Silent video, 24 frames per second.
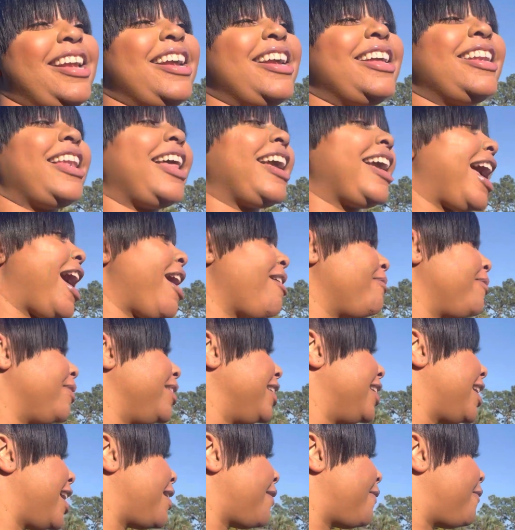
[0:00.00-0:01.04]
like, I
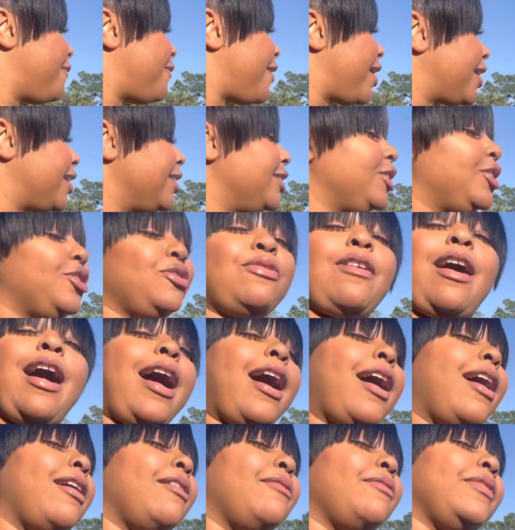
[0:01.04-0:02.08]
really got to fucking
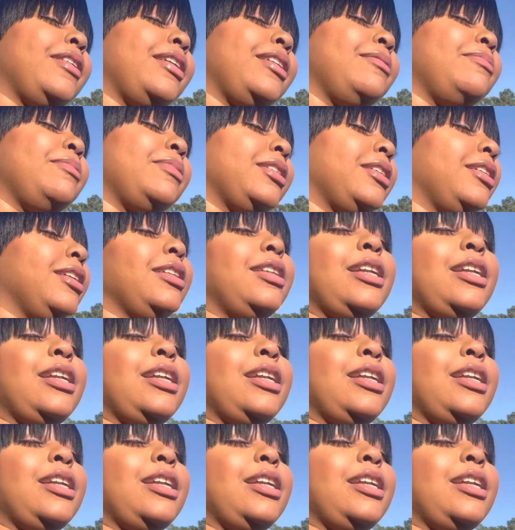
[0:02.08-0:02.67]
drive. The good